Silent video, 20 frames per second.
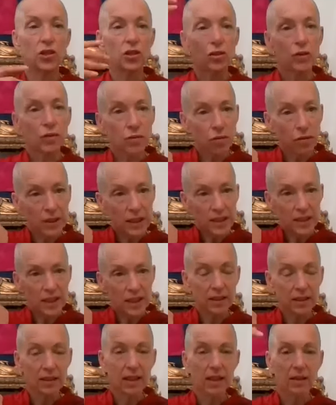You've already
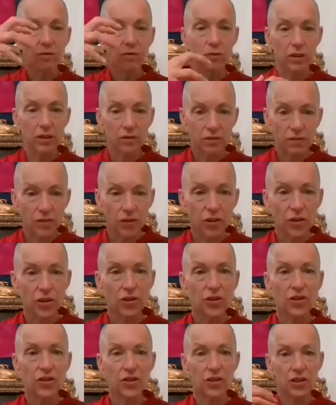done that with the
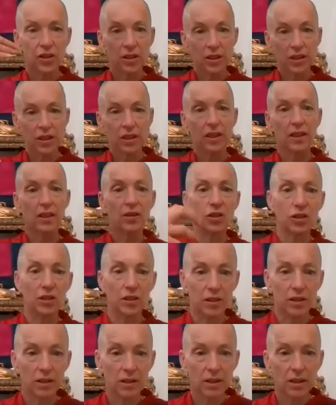first
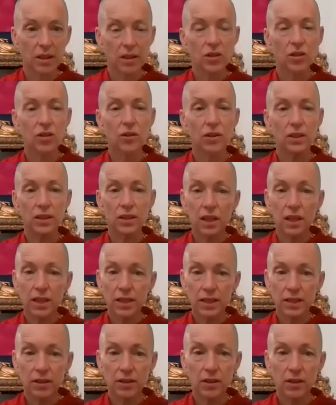connection. So this
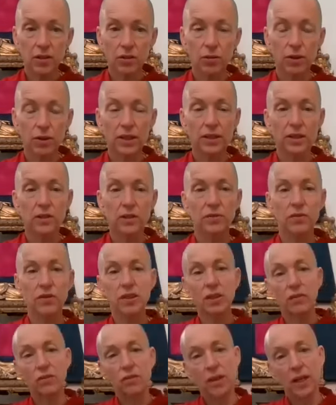idea in the West of
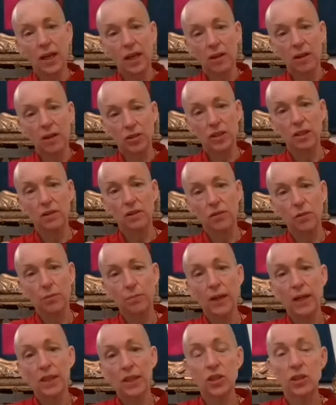self-care or
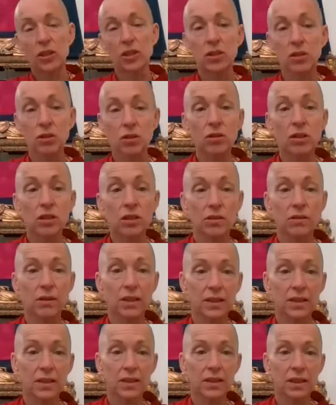self-compassion is not so
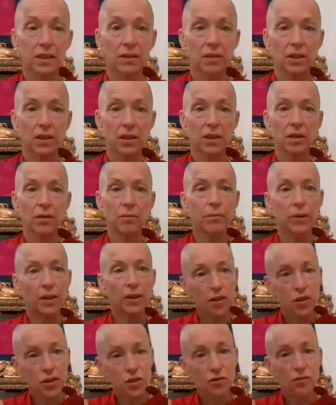necessary
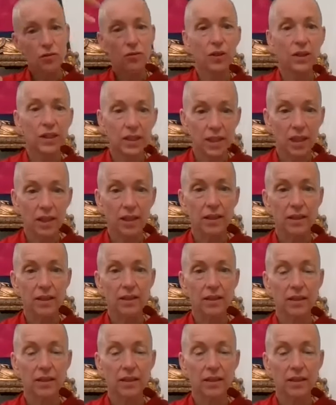because you've already done it.